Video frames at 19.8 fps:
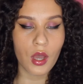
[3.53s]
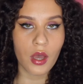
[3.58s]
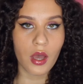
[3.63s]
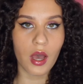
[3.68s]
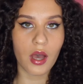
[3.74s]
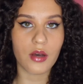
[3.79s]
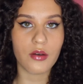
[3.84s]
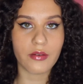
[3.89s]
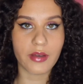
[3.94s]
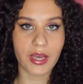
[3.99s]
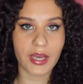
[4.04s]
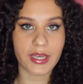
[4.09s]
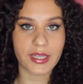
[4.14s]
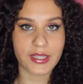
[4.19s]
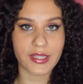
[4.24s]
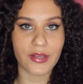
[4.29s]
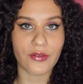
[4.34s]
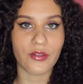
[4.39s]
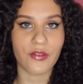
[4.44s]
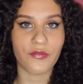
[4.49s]
Okay,
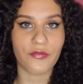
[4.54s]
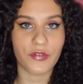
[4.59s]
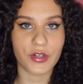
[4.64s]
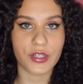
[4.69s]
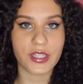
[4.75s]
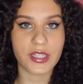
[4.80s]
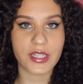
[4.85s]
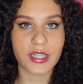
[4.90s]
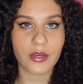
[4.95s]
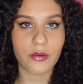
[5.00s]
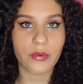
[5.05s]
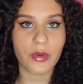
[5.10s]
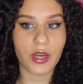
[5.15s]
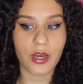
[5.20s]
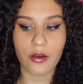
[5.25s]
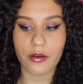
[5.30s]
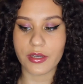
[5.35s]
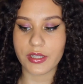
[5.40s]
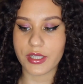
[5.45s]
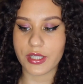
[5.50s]
so the first thing we are
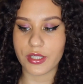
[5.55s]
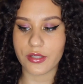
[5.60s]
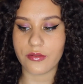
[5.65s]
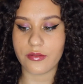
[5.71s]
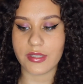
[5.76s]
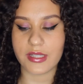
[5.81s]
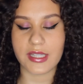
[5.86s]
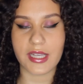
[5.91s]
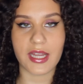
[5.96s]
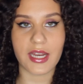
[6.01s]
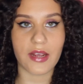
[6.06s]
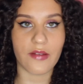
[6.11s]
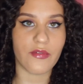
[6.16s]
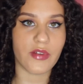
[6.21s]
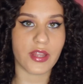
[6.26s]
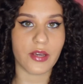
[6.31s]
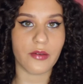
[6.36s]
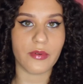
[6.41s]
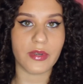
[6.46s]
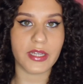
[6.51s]
going to do is get
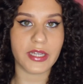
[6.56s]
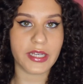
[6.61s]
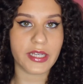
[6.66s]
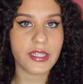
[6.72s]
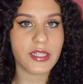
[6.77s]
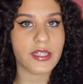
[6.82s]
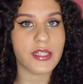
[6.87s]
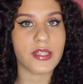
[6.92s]
everything we need.